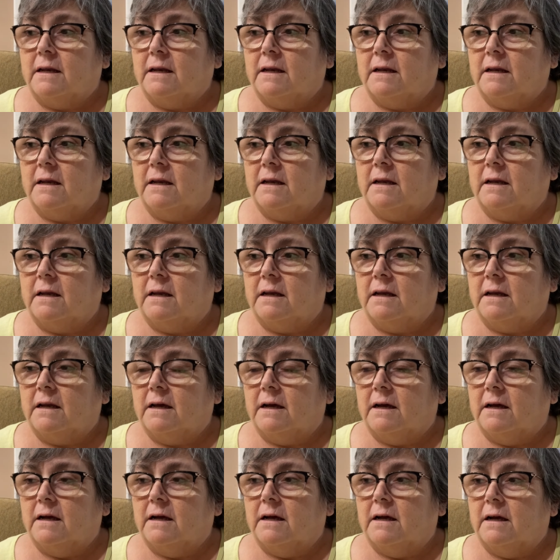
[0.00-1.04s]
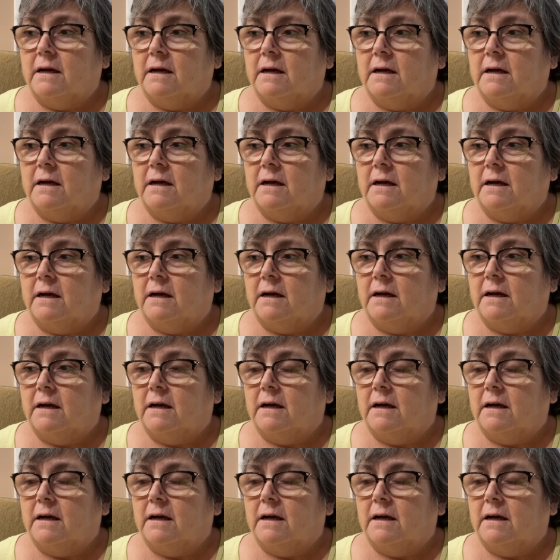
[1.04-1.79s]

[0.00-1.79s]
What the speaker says: [no speech]